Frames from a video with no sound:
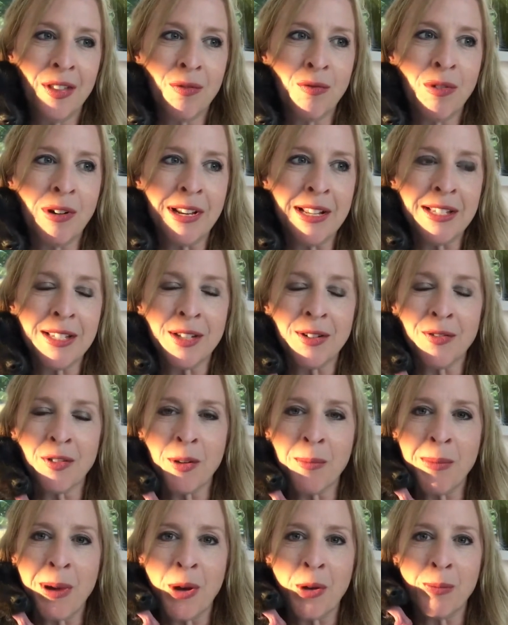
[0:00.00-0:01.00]
really sort of
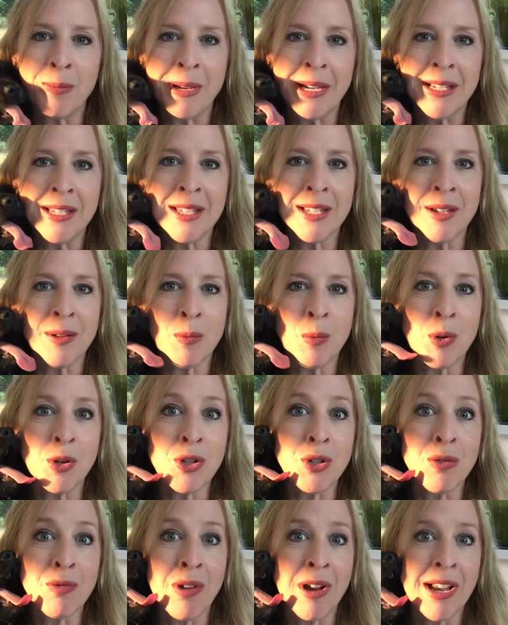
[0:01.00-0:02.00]
compelled me to
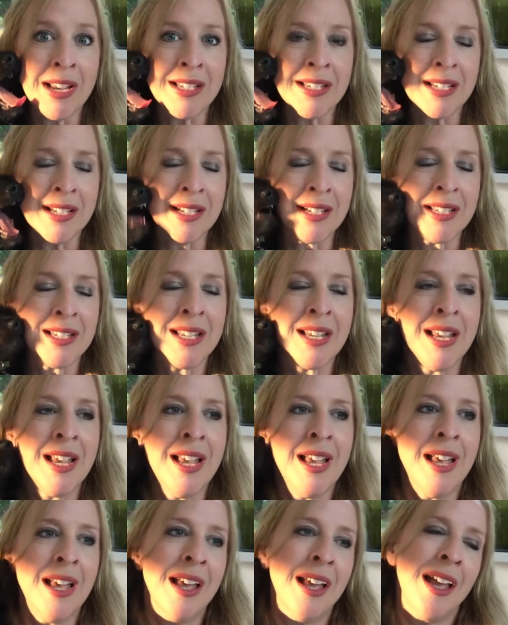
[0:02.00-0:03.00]
want to write it.
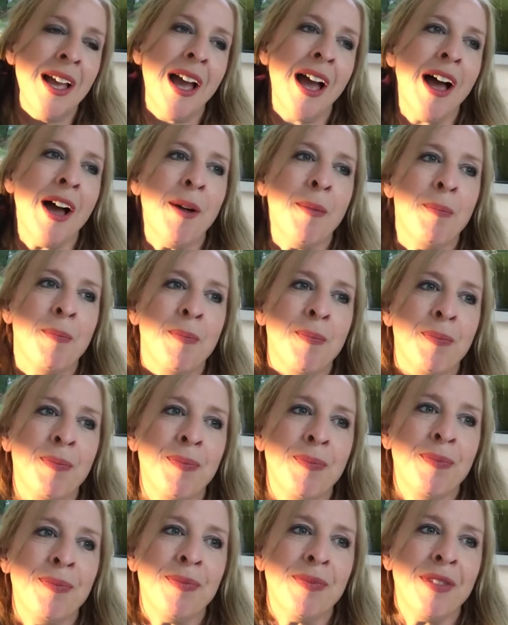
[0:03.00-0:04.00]

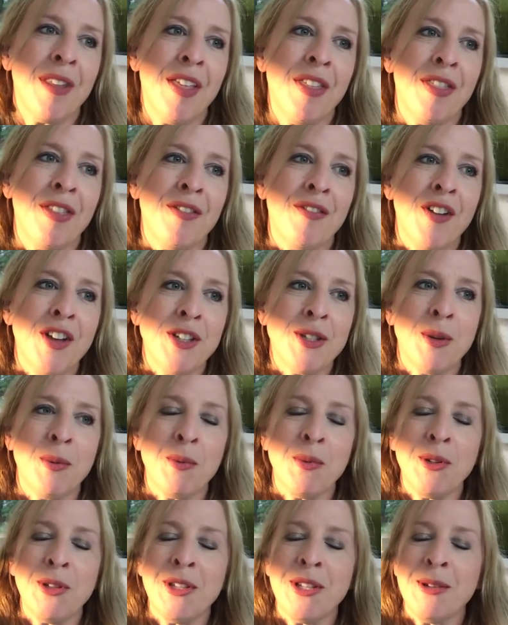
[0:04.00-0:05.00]
The first
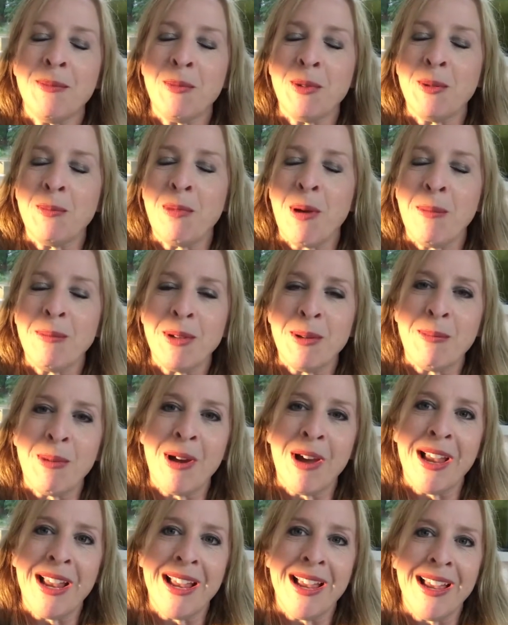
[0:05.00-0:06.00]
one was prompted
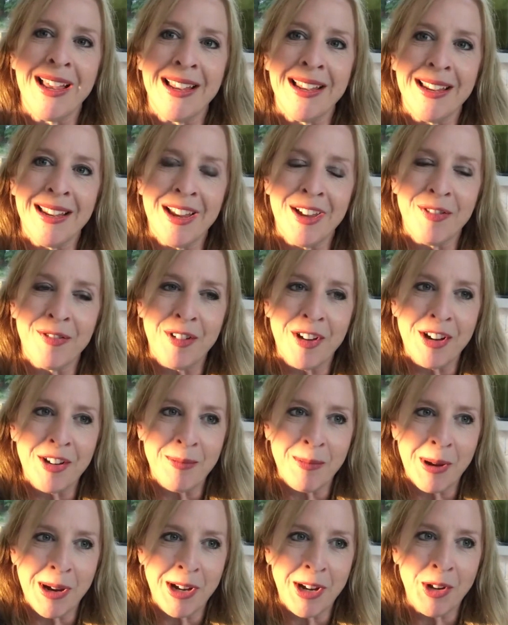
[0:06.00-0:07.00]
by a friend
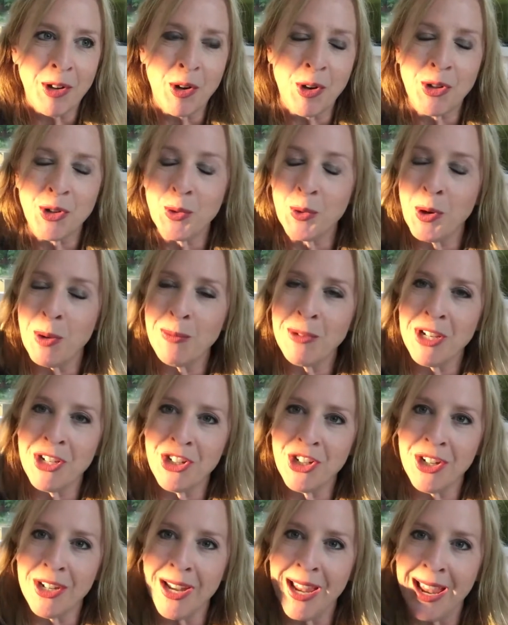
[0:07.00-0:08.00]
of mine who'd gone to an
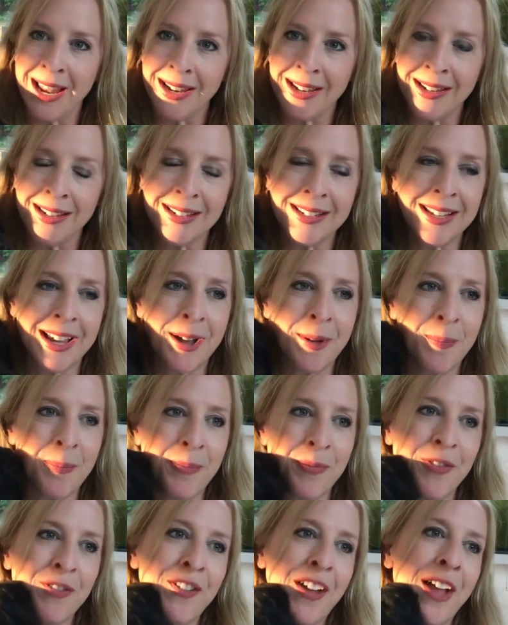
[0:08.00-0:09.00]
optician
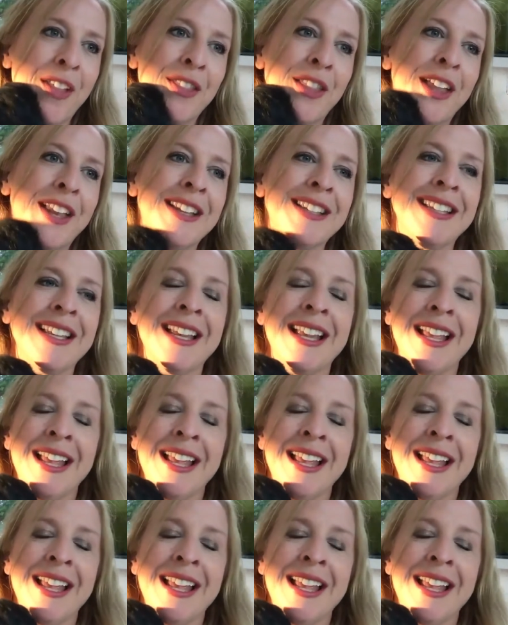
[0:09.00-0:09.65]
and found that